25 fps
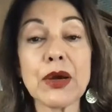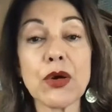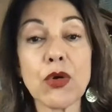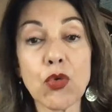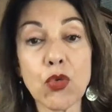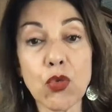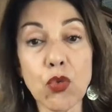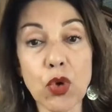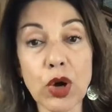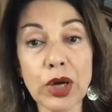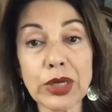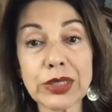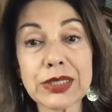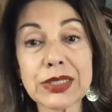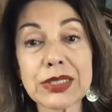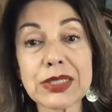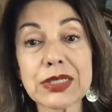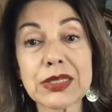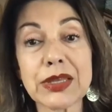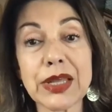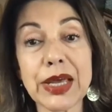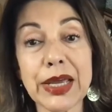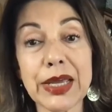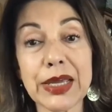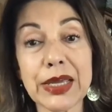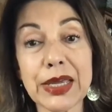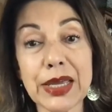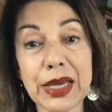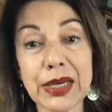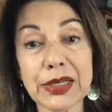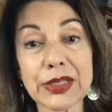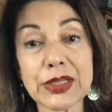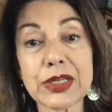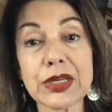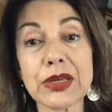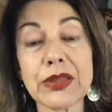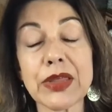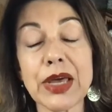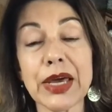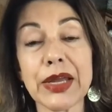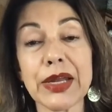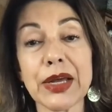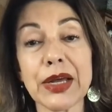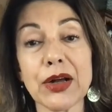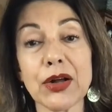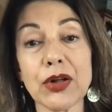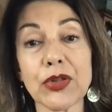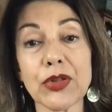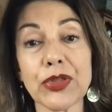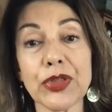once they get to that
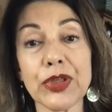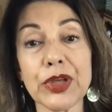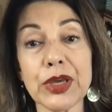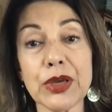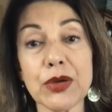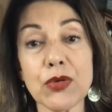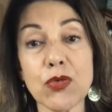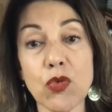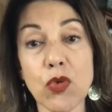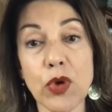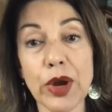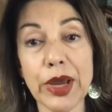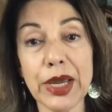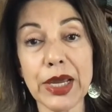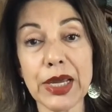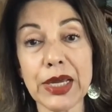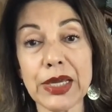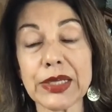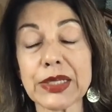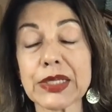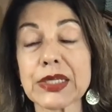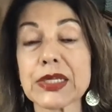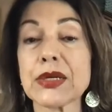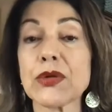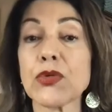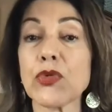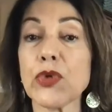healthy weight,